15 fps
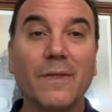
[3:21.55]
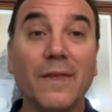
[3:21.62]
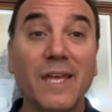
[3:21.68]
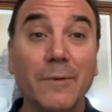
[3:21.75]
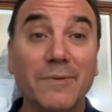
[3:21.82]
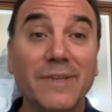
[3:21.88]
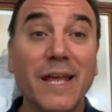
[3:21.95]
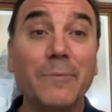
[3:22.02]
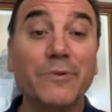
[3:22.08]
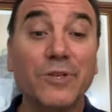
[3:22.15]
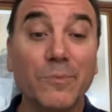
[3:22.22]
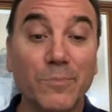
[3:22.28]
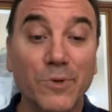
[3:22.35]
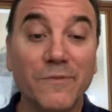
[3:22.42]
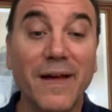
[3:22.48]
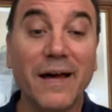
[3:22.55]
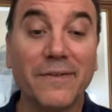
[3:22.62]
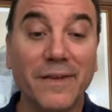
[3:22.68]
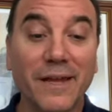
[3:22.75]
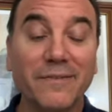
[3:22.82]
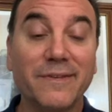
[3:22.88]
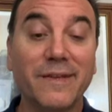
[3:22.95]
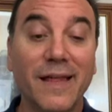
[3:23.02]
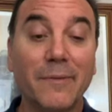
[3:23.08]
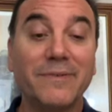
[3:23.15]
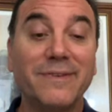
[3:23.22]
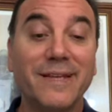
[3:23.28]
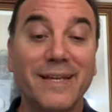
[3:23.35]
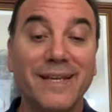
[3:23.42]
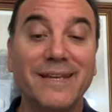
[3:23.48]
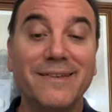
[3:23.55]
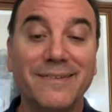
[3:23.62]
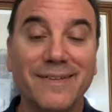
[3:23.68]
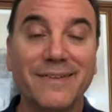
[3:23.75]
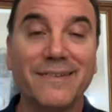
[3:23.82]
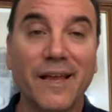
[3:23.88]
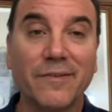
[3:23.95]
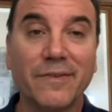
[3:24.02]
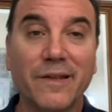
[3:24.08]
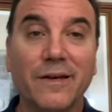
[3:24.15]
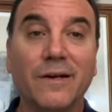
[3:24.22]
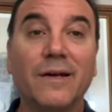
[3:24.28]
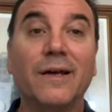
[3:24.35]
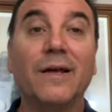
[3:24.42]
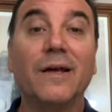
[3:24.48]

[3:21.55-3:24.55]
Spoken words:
he was able to move out nicely. That was the key to success there.